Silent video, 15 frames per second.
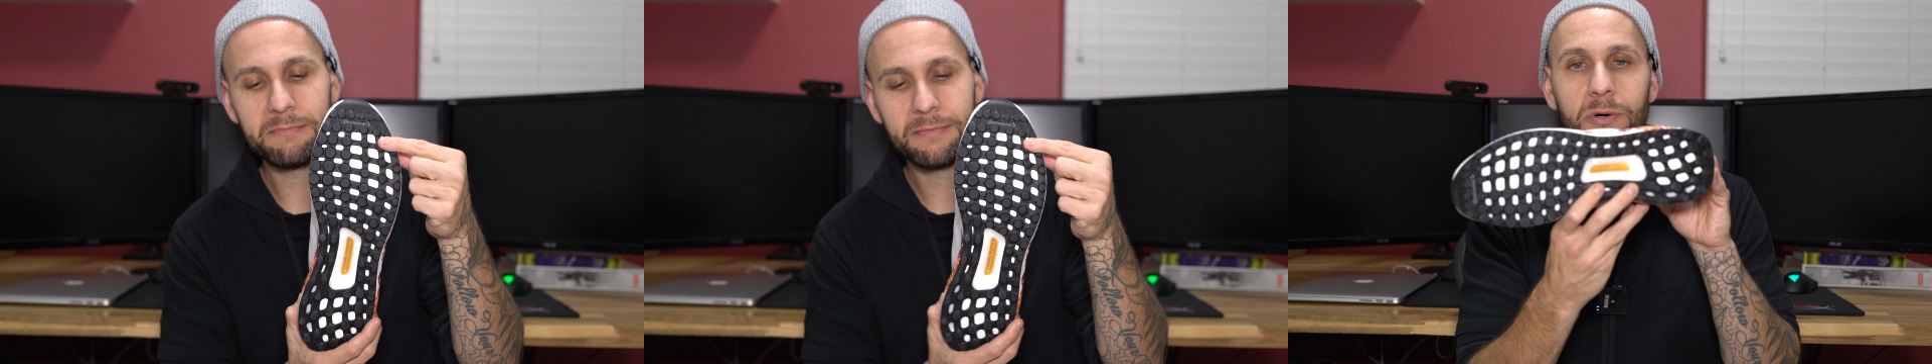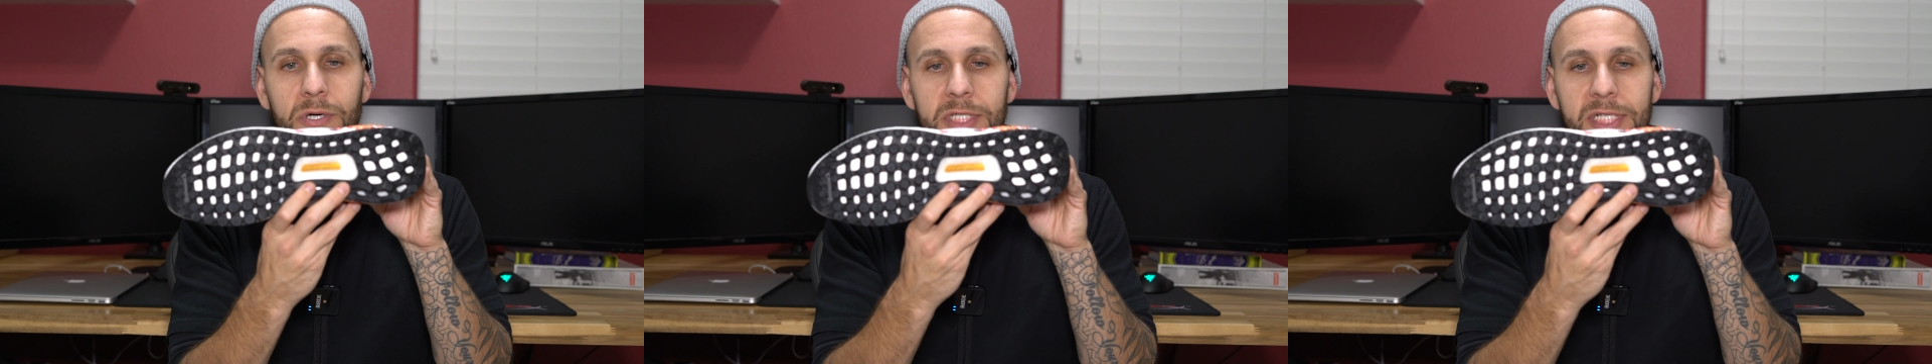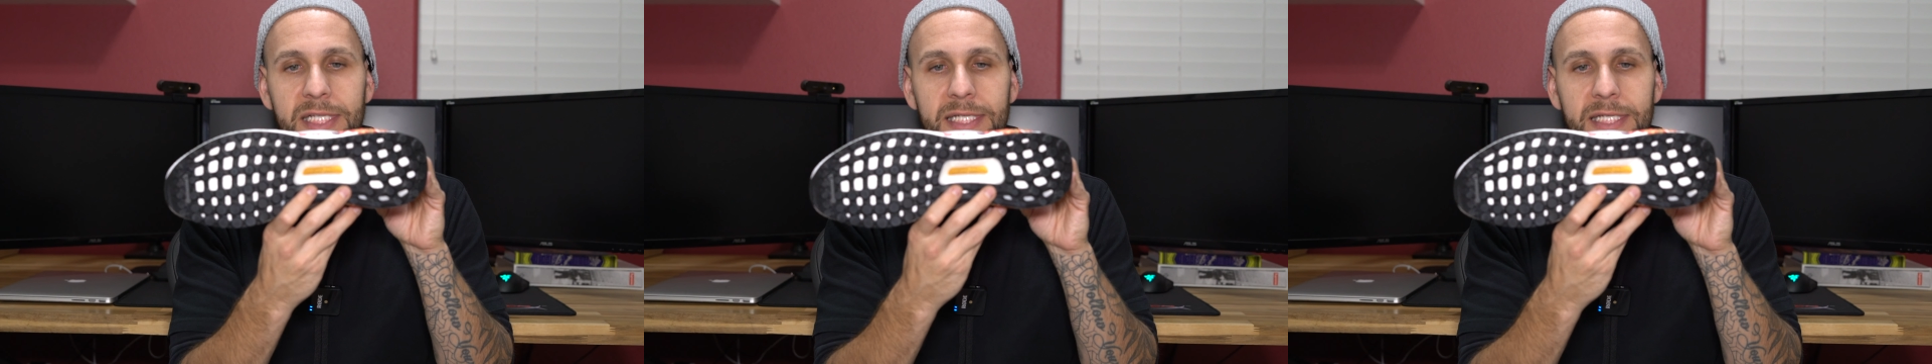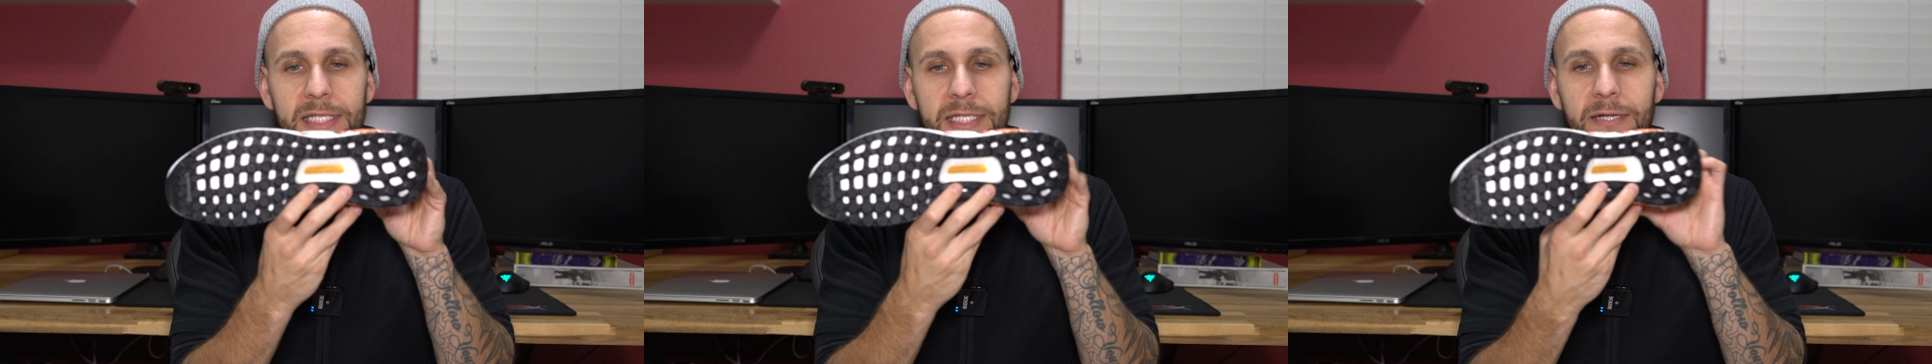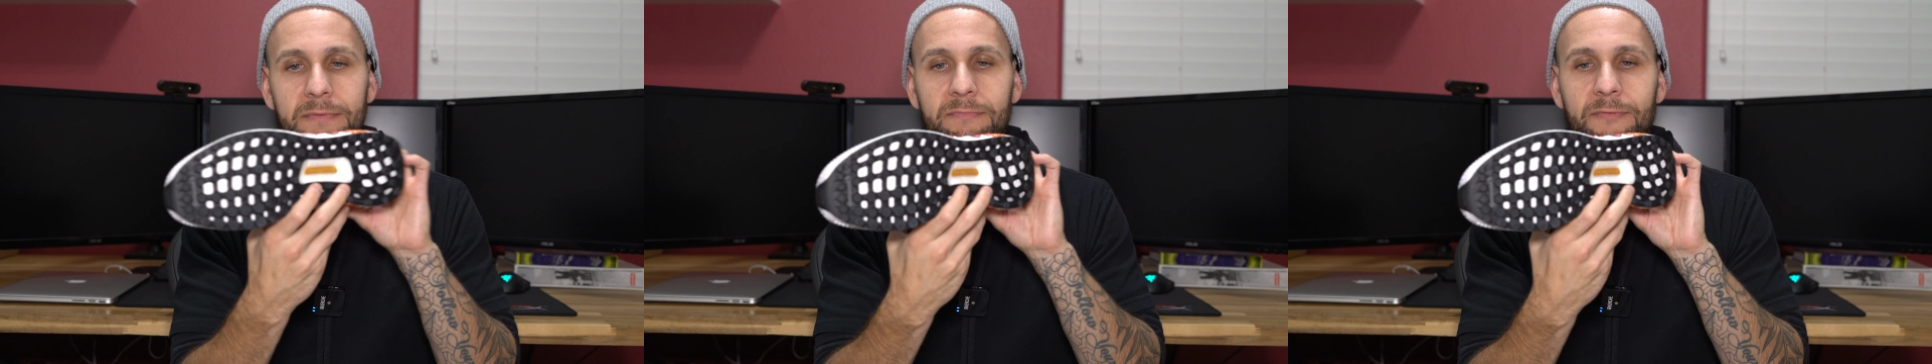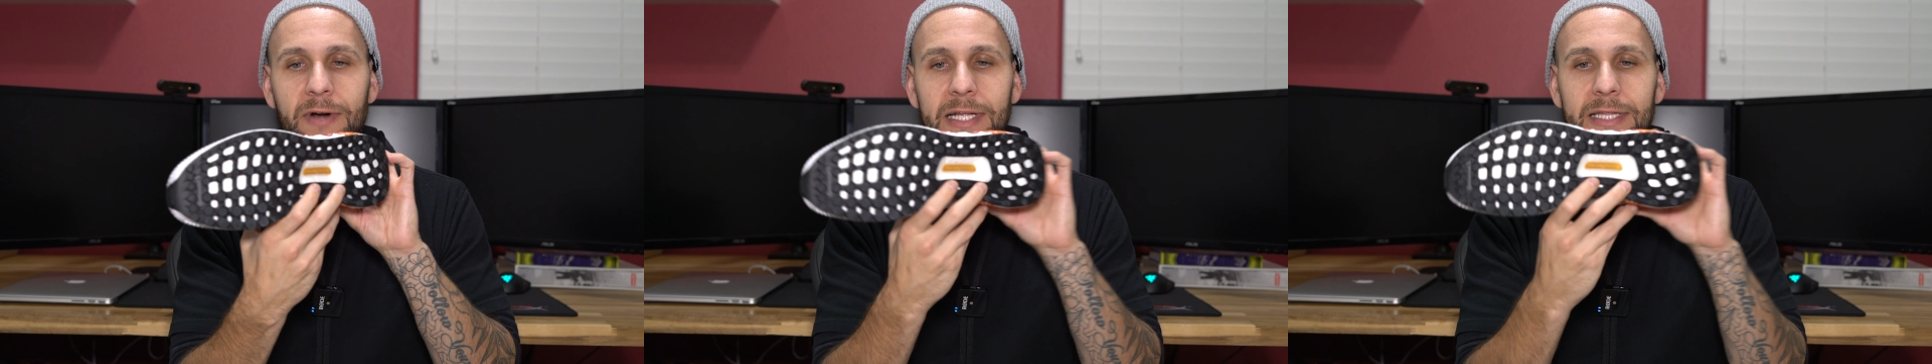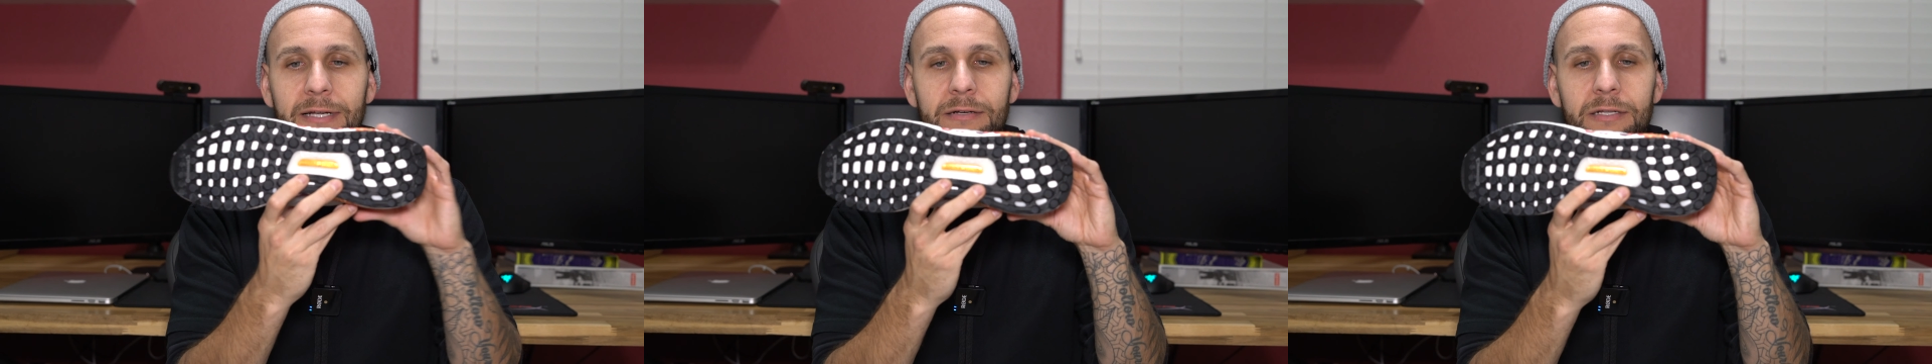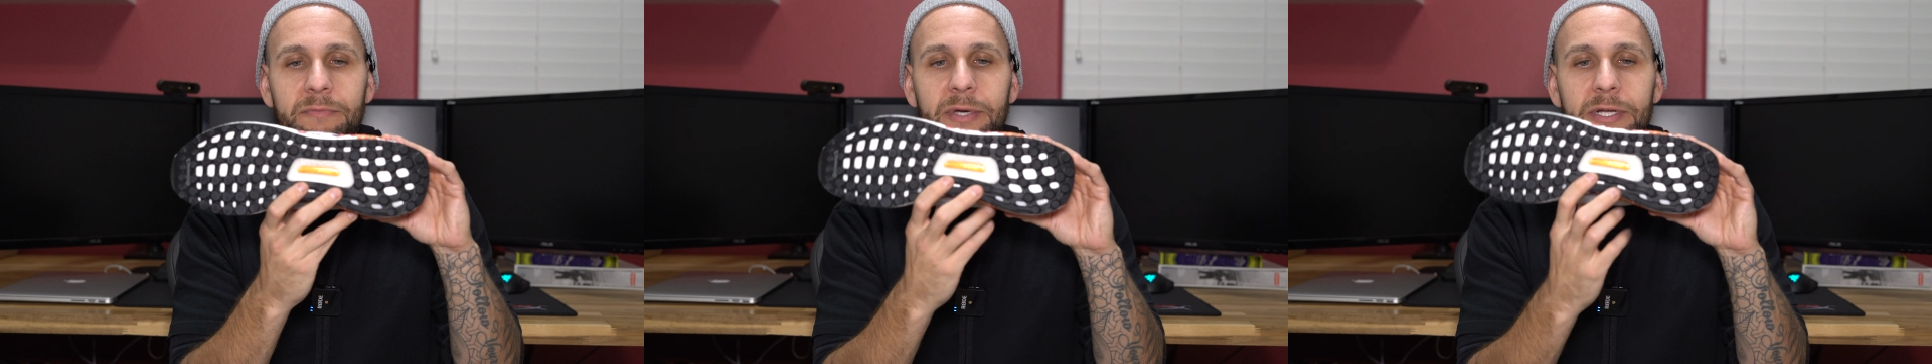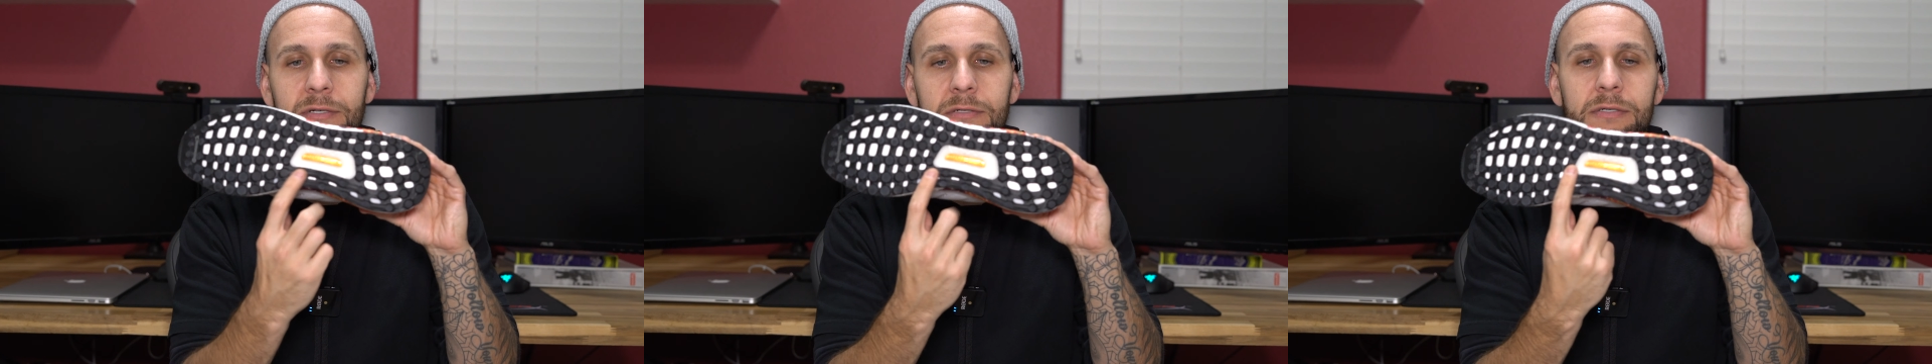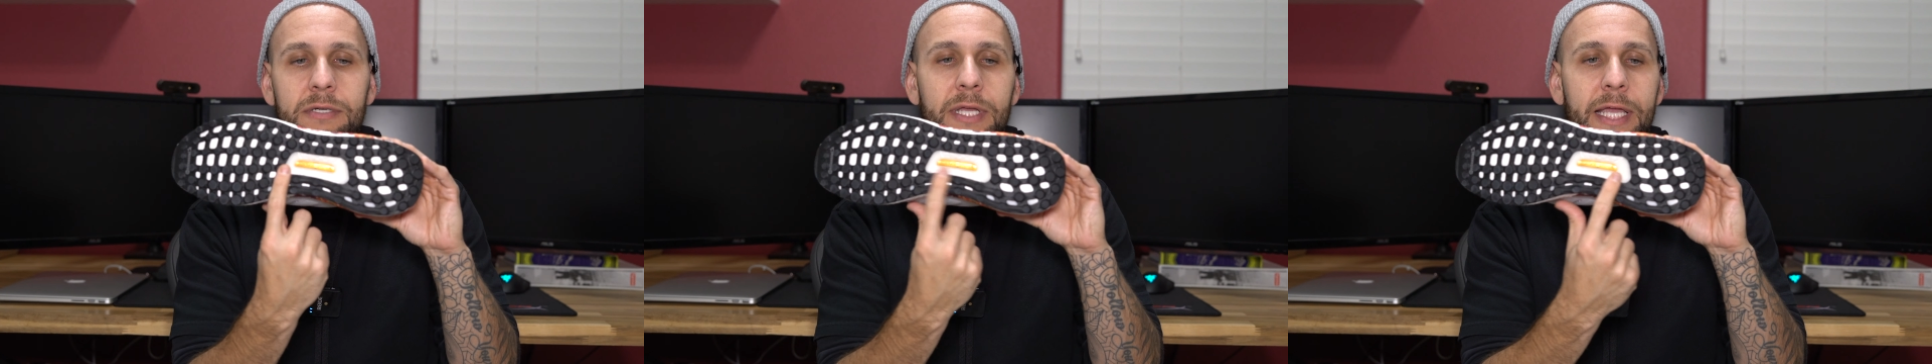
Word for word: torsion system right there in the middle,